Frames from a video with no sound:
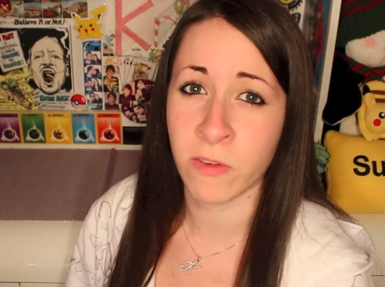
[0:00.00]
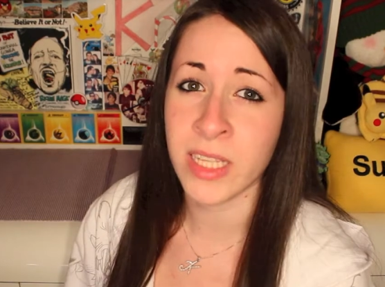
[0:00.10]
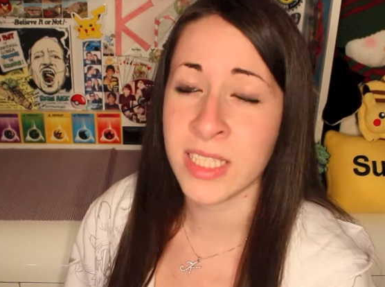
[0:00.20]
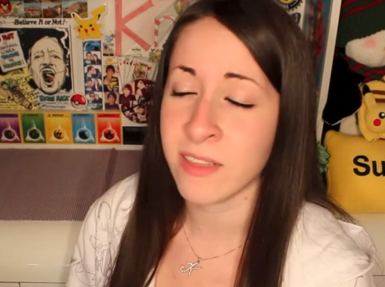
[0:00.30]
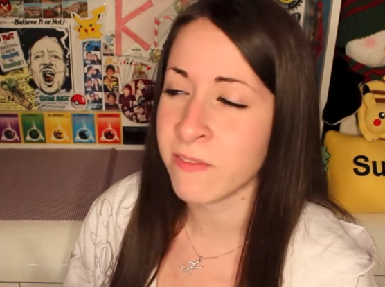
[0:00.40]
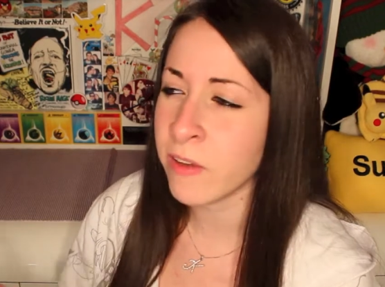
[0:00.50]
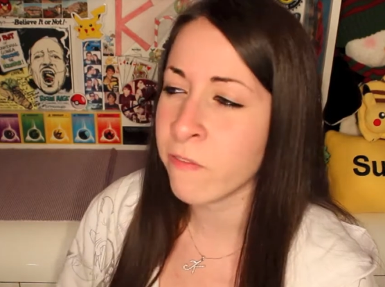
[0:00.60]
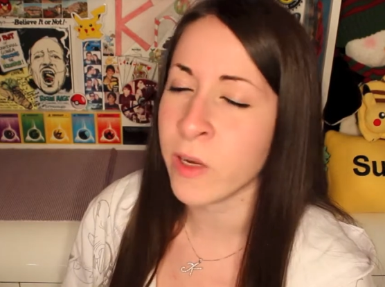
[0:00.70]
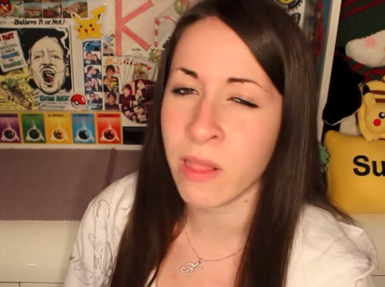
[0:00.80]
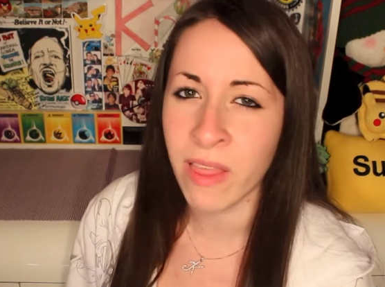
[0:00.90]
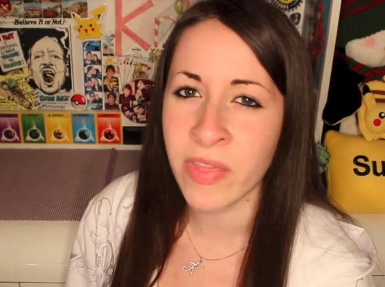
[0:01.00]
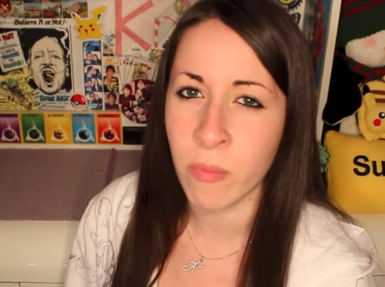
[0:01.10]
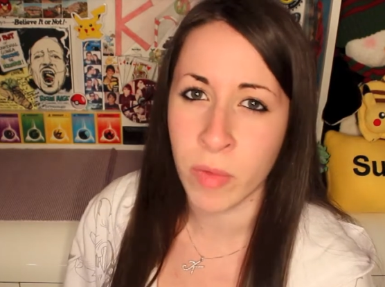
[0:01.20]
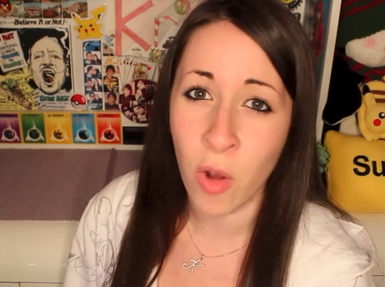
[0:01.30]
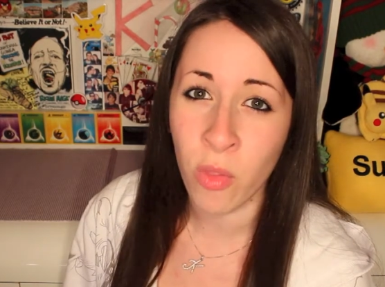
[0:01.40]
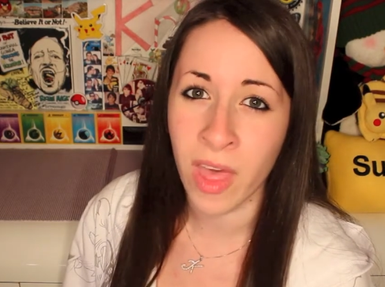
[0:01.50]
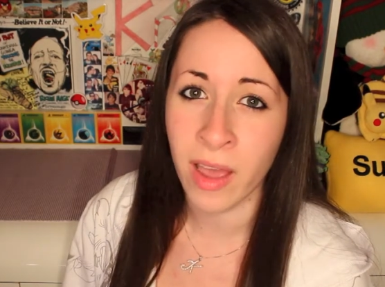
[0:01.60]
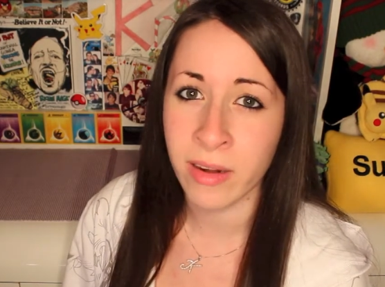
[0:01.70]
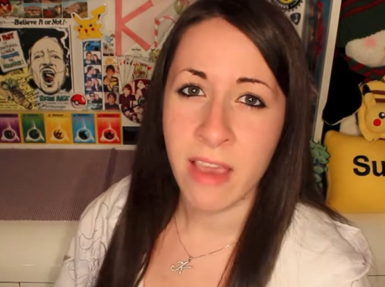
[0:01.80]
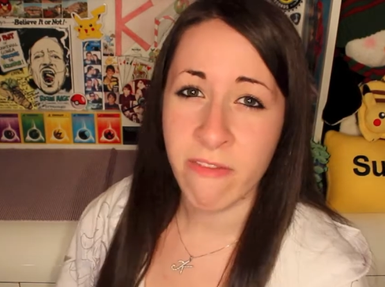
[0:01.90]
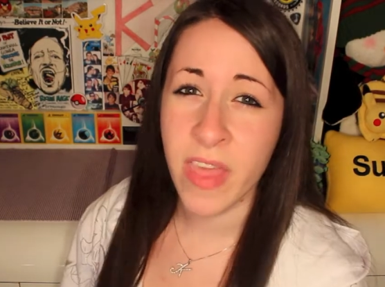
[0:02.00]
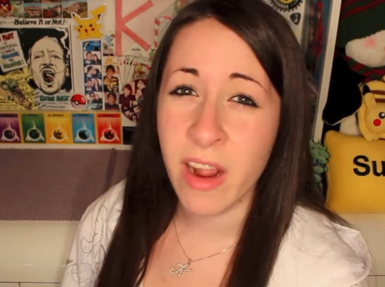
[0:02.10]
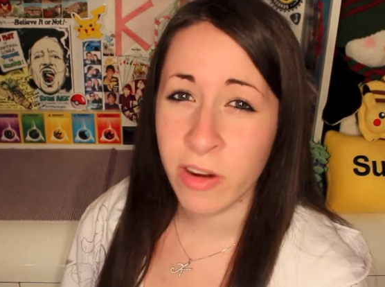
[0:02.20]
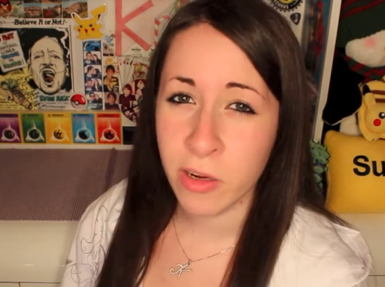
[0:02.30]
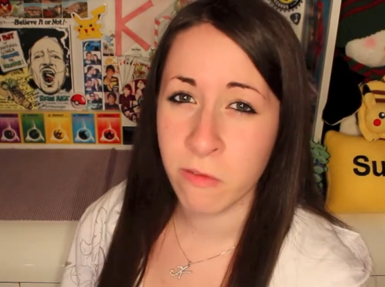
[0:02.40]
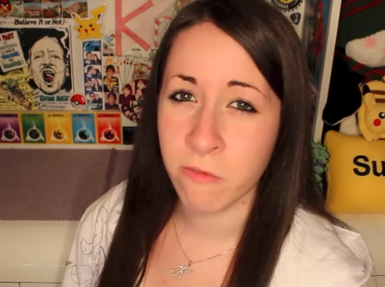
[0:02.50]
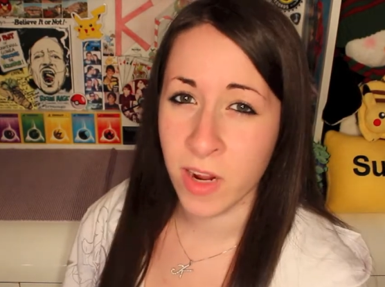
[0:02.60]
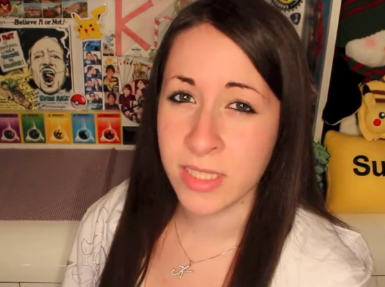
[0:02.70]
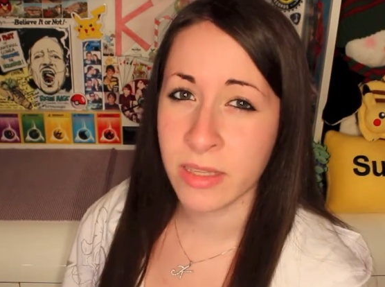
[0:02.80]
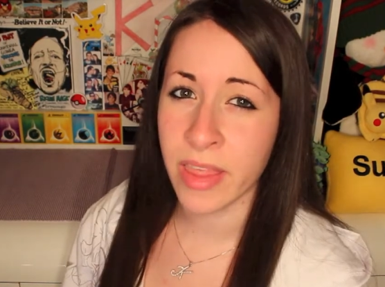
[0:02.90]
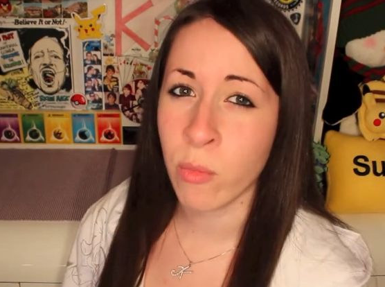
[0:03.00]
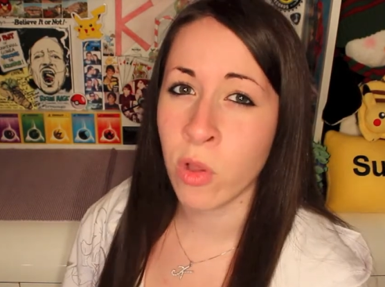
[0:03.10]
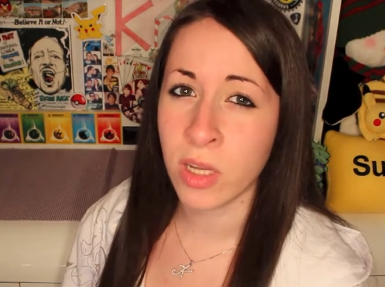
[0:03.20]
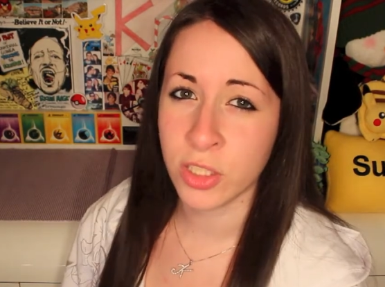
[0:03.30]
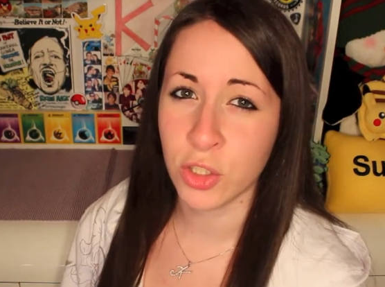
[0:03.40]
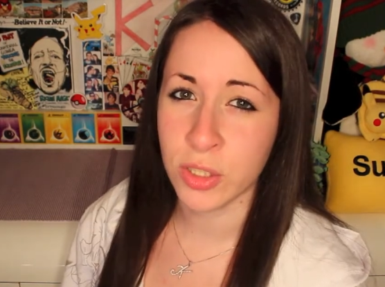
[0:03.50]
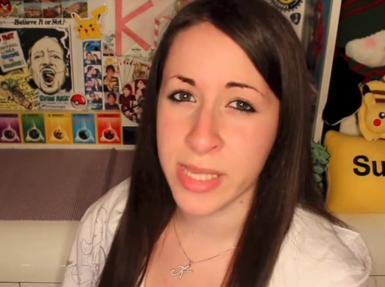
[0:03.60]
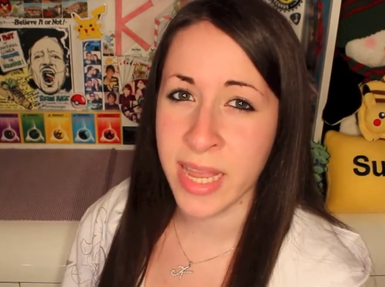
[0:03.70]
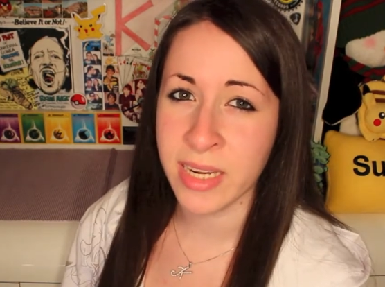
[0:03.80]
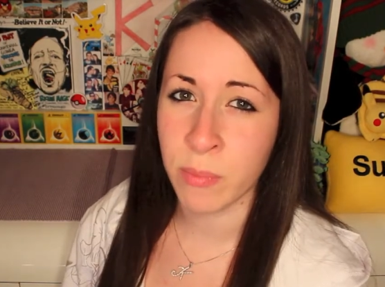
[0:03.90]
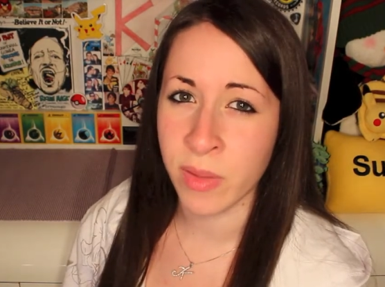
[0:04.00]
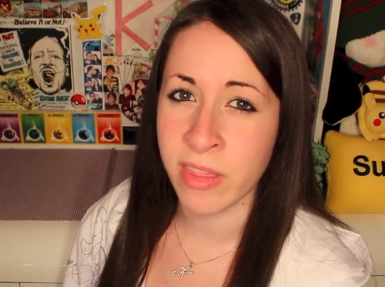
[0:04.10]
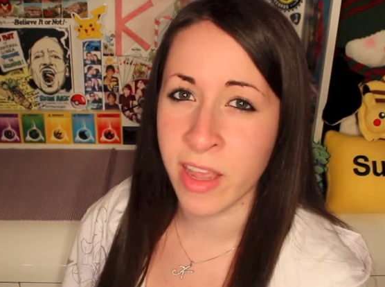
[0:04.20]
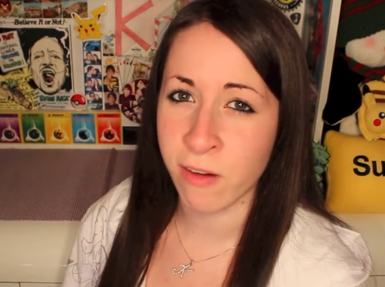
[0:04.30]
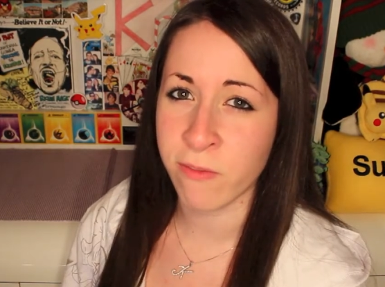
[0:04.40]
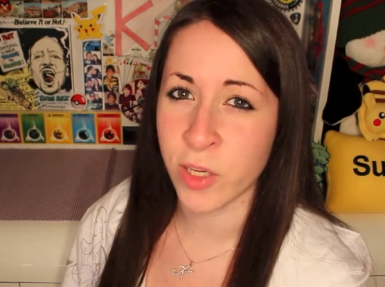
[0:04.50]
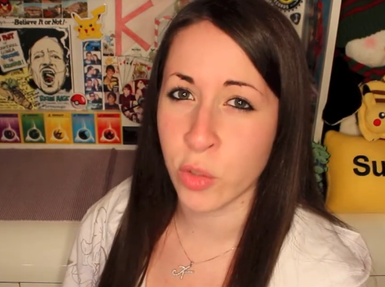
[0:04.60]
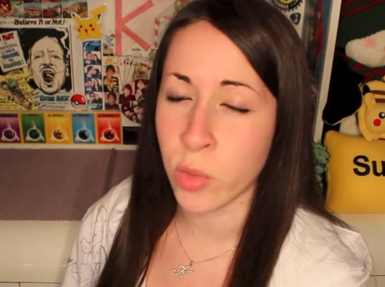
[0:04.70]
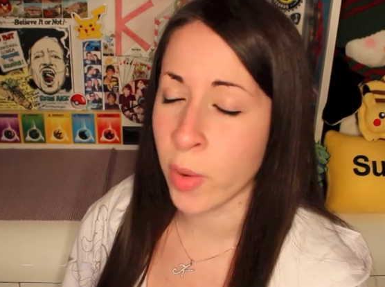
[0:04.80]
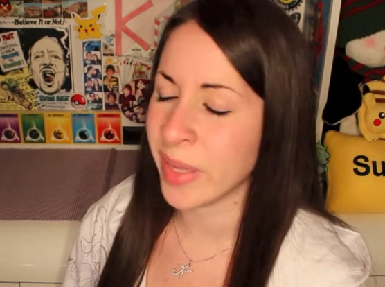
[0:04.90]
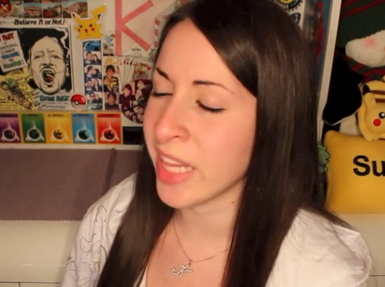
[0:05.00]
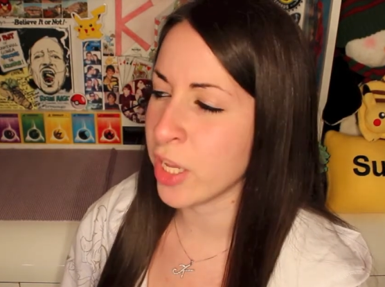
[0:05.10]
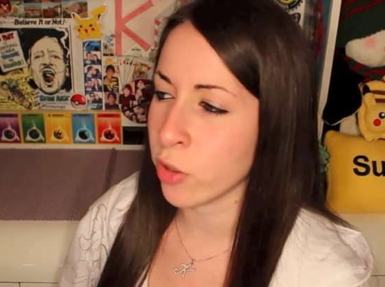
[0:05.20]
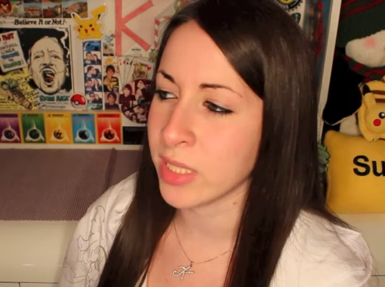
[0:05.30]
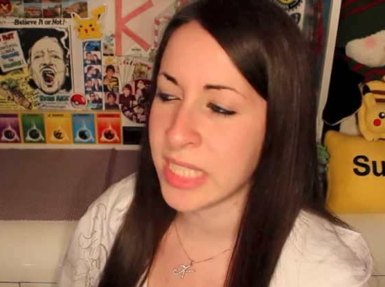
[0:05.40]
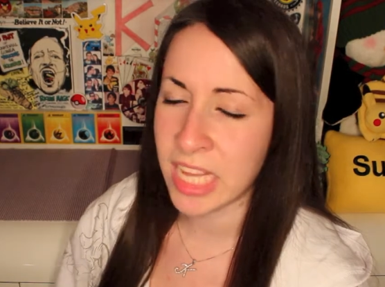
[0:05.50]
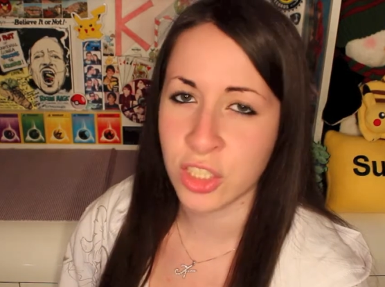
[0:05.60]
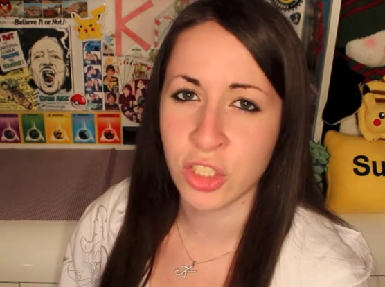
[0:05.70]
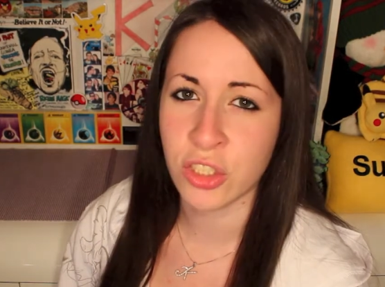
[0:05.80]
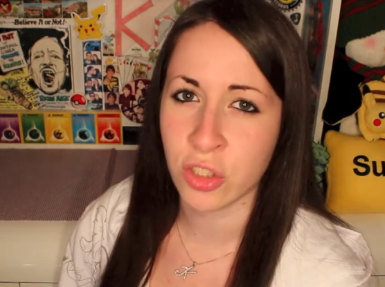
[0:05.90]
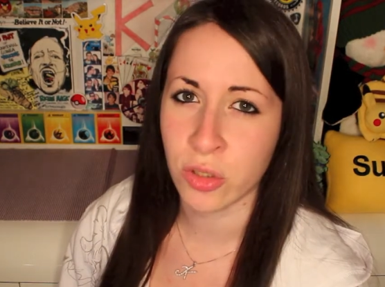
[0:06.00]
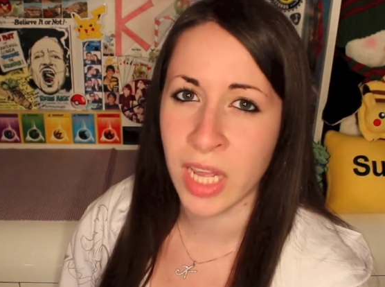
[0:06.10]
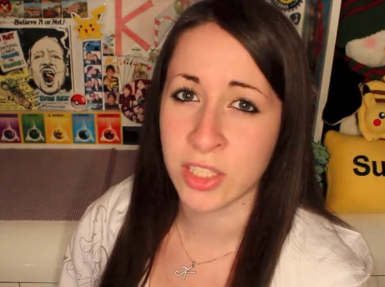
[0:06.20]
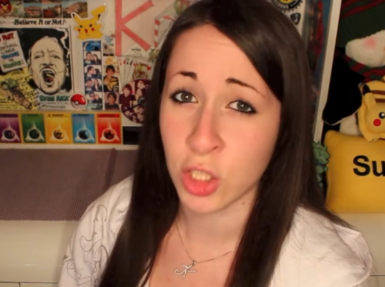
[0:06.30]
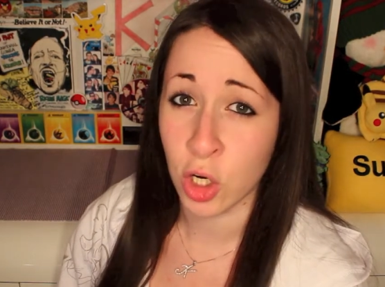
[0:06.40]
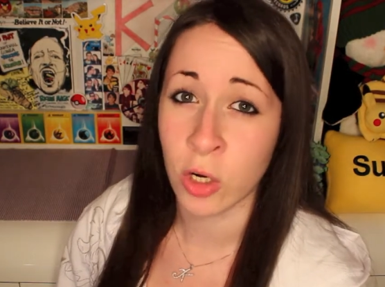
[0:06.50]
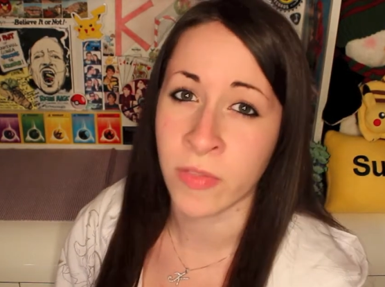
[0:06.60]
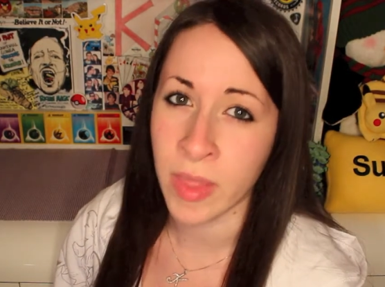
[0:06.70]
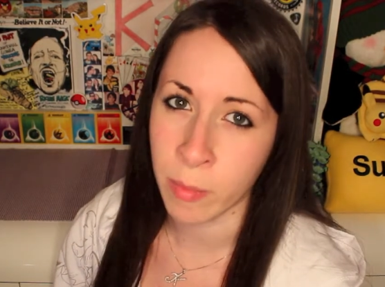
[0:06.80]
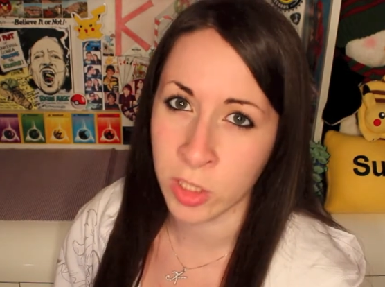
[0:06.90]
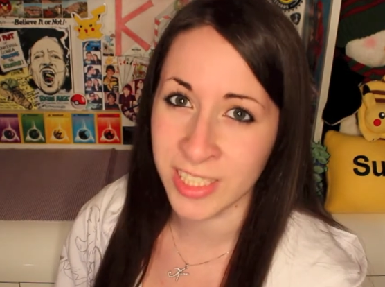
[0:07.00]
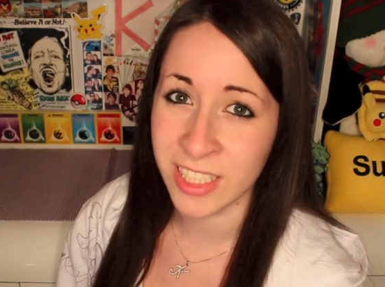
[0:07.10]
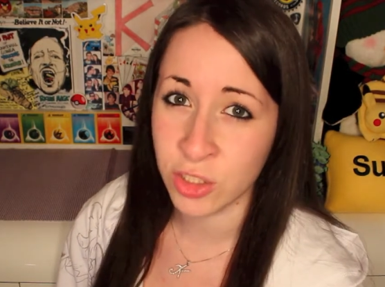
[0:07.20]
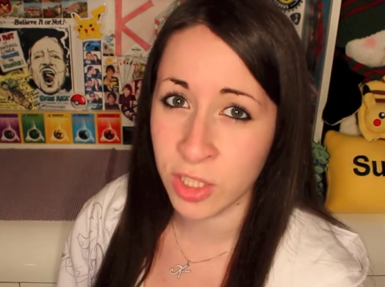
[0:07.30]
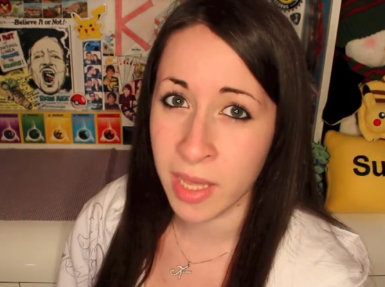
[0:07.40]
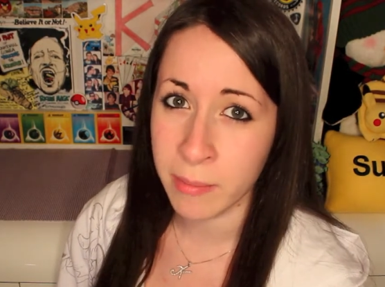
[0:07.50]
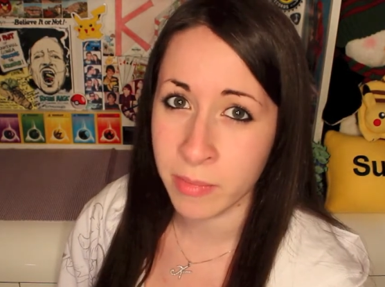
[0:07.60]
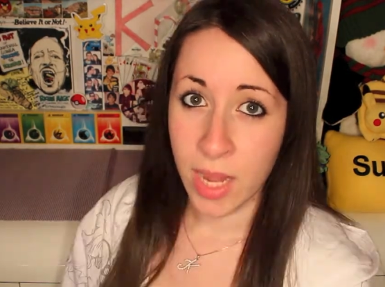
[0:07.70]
Speaker 1: friends, then feel free to let them know that. If they're your friend, they will understand and be there for you, knowing that your intentions are not to hurt them or ditch them.